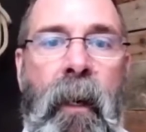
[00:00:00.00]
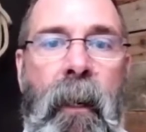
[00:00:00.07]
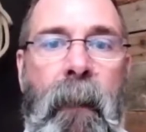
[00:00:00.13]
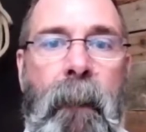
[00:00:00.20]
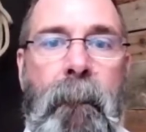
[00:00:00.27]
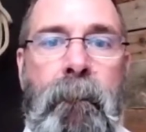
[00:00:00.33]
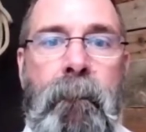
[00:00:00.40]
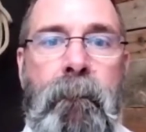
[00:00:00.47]

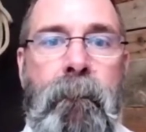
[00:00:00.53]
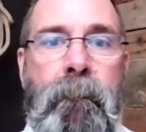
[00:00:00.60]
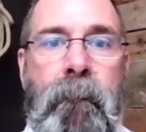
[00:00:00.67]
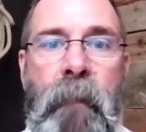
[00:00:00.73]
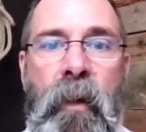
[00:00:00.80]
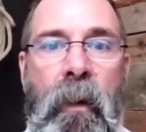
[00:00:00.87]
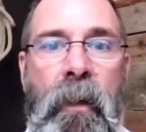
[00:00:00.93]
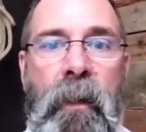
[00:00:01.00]
um,
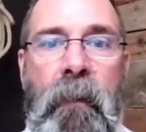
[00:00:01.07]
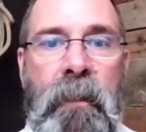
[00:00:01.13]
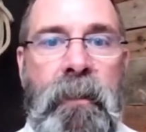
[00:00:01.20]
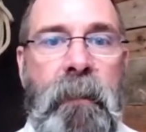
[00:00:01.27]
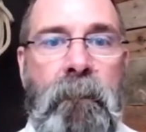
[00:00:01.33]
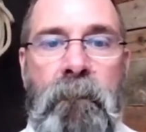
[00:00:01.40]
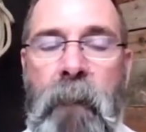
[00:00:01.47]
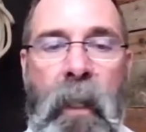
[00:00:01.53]
you know you can get
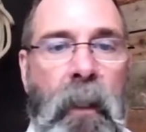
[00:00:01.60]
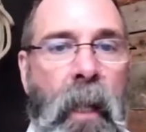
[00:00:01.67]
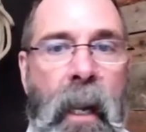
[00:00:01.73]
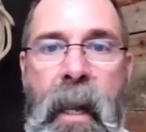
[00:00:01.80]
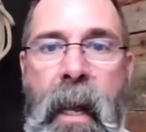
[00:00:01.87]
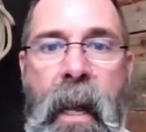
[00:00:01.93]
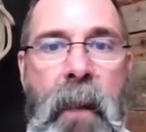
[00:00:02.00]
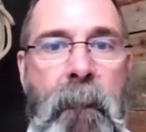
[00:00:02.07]
some a
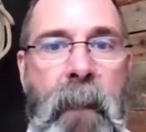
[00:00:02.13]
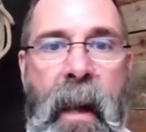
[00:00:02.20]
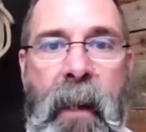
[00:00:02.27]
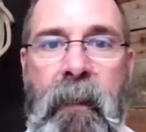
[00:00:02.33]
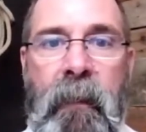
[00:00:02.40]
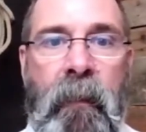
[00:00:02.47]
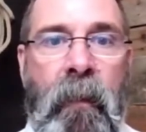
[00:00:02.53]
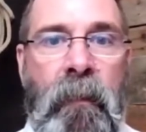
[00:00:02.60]
lot of hay
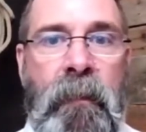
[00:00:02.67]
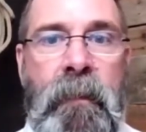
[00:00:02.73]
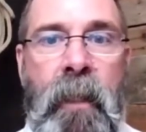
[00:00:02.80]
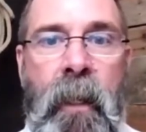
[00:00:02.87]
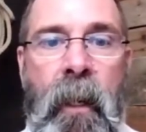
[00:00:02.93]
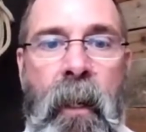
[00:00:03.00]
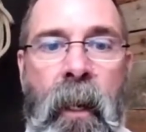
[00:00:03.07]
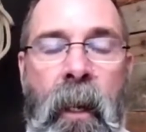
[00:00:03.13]
packed in
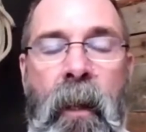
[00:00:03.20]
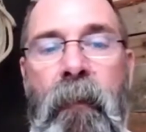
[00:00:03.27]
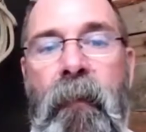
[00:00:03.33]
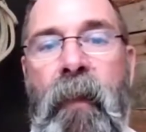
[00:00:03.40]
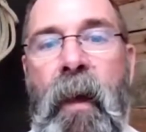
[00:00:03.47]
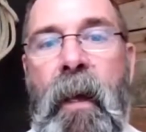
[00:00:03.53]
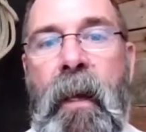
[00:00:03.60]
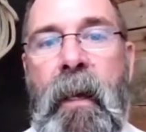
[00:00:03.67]
those.
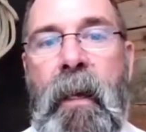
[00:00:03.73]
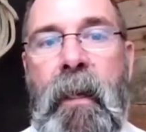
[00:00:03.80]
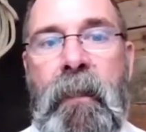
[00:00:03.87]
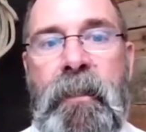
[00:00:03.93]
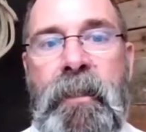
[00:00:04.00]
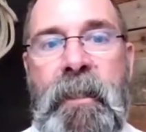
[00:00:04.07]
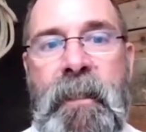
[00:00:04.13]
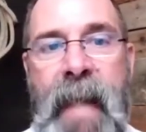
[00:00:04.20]

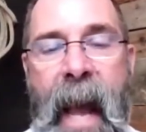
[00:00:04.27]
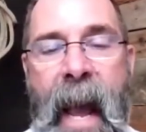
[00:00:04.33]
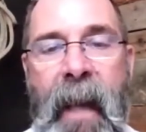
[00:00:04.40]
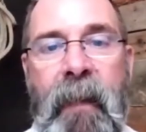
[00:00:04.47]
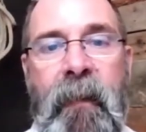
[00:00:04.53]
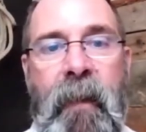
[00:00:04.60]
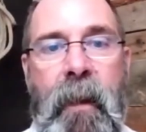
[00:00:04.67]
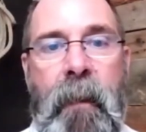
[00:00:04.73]
They
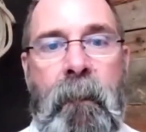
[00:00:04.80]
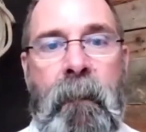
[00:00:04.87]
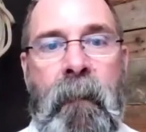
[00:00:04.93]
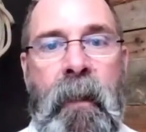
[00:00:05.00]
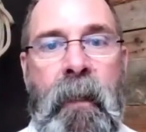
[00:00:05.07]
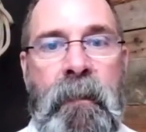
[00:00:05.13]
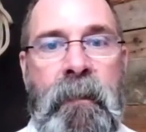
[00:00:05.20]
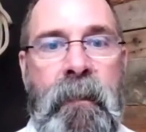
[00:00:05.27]
stack them
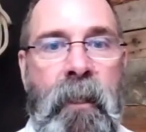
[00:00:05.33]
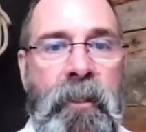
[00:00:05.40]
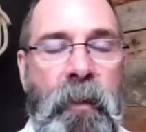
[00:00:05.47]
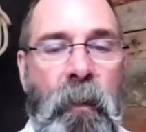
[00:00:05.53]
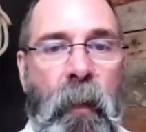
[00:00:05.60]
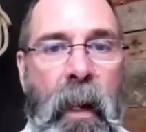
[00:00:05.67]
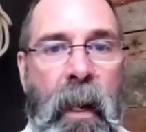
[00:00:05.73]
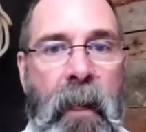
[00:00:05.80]
in such
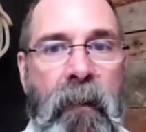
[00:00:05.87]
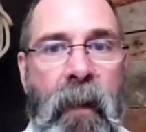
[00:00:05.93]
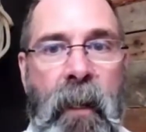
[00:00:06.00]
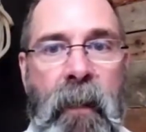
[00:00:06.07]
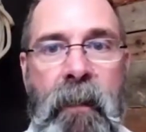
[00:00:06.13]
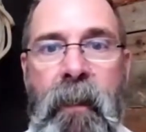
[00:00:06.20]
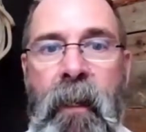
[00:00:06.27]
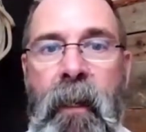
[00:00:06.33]
a way
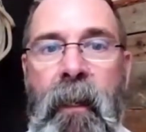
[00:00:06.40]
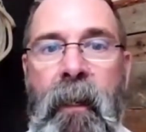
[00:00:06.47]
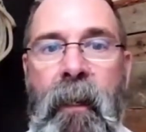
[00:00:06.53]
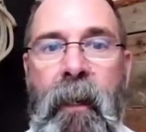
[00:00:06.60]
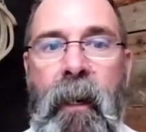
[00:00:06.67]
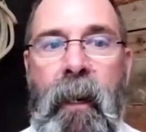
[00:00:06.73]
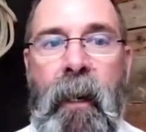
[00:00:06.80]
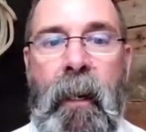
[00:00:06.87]
that
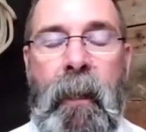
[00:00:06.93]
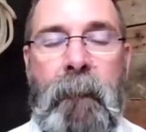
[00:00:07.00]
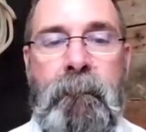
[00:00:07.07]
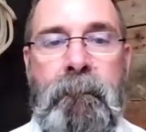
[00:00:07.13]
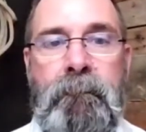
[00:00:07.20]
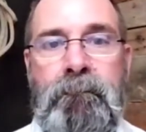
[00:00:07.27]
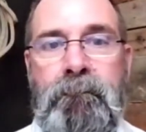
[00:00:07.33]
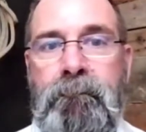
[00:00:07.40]

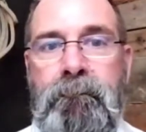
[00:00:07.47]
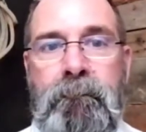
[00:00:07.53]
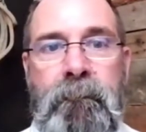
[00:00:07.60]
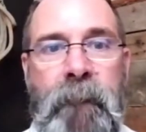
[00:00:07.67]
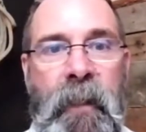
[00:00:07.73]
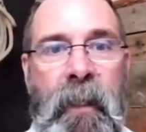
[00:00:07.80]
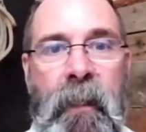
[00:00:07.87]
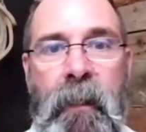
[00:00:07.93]
um,
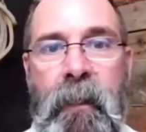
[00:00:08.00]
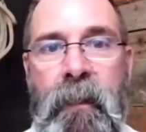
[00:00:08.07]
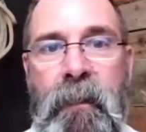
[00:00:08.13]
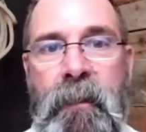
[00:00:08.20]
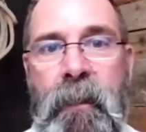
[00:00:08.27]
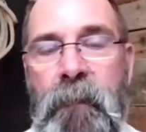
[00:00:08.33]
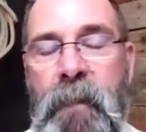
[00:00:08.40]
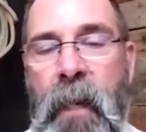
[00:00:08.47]

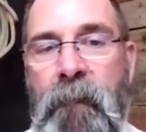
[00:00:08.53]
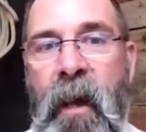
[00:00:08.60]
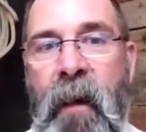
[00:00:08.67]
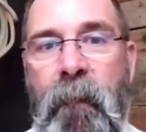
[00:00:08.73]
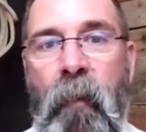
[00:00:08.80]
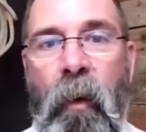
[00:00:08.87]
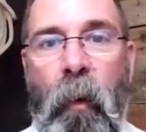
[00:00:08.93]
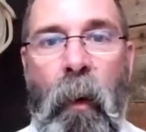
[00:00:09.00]
sometimes you
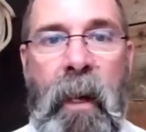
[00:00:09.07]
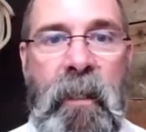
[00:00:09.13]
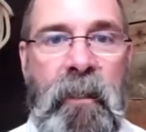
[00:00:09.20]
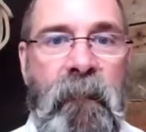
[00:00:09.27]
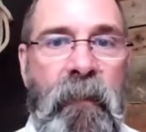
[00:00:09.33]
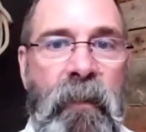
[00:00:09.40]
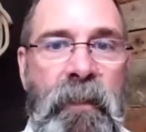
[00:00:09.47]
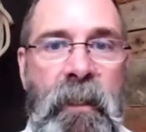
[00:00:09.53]
have more
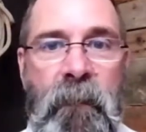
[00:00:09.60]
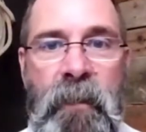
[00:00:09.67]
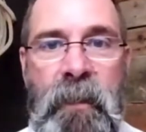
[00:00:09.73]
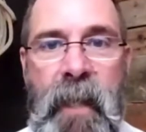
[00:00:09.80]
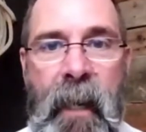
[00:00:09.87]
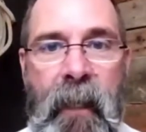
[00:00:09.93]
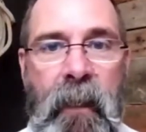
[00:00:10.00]
waste. If you see them